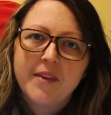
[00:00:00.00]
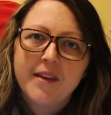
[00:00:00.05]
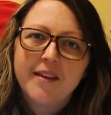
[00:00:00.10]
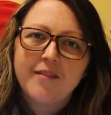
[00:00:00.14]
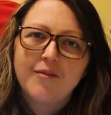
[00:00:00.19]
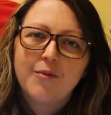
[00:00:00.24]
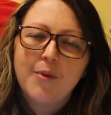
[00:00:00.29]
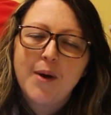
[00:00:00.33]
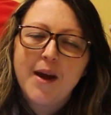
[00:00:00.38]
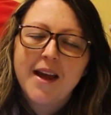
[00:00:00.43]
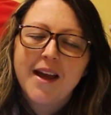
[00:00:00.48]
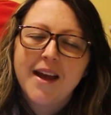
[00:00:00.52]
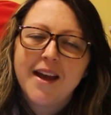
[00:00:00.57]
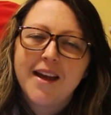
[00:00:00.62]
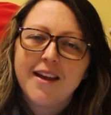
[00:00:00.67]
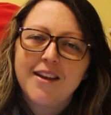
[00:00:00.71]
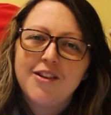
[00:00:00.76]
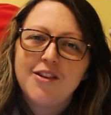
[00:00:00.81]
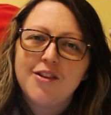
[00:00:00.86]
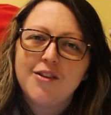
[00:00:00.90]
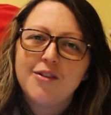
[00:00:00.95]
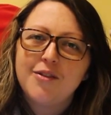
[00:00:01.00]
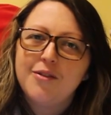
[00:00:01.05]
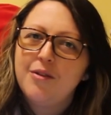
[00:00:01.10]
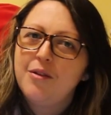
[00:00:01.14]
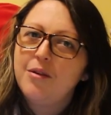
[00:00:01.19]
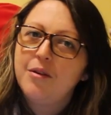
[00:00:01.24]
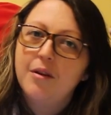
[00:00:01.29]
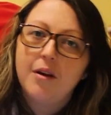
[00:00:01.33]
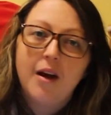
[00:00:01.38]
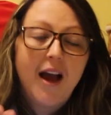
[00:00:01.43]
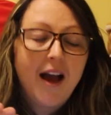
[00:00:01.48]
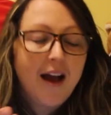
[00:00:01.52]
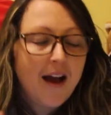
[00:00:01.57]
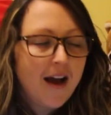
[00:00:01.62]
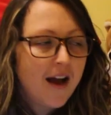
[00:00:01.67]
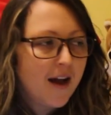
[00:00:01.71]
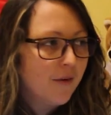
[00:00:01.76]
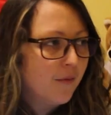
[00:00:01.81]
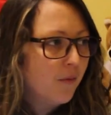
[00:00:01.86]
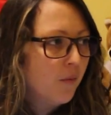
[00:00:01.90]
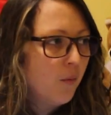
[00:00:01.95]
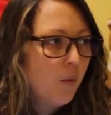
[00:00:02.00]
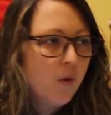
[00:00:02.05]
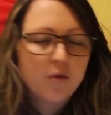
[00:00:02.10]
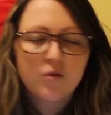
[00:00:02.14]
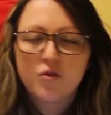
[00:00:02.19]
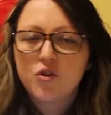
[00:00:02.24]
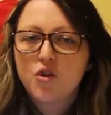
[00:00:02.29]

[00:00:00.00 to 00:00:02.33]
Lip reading: where you have one or